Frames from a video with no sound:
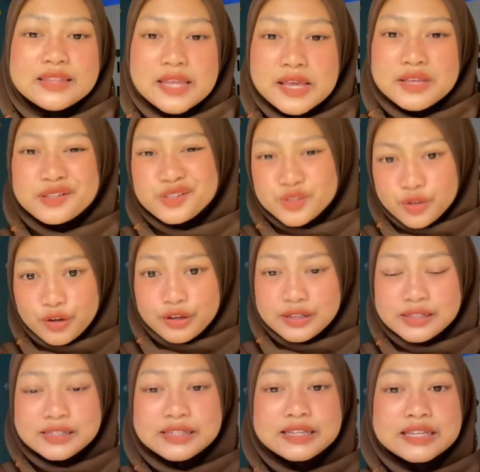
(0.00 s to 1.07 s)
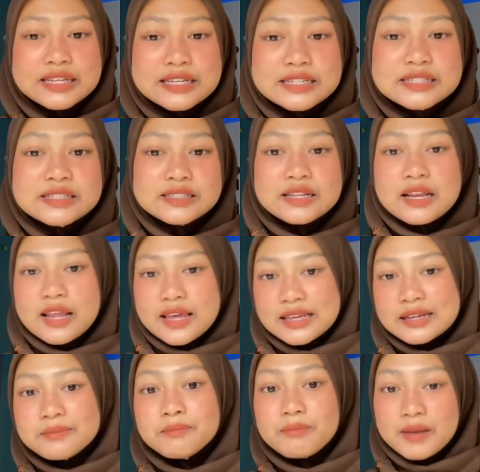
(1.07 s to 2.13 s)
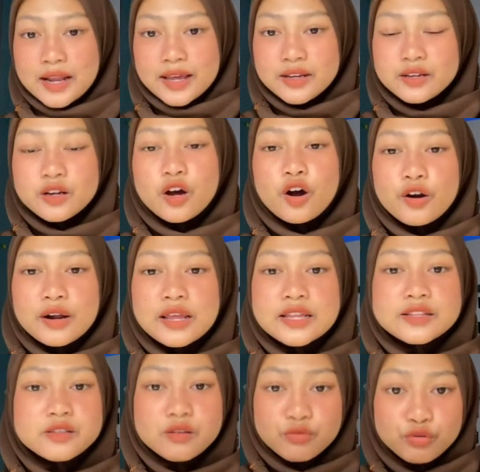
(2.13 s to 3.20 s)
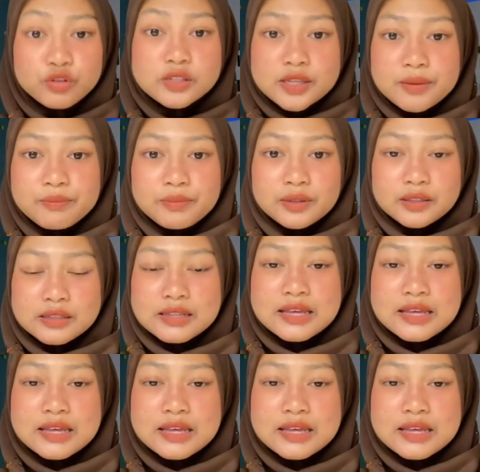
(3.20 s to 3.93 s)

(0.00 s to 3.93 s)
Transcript: take soil near the legume plant or its root sample.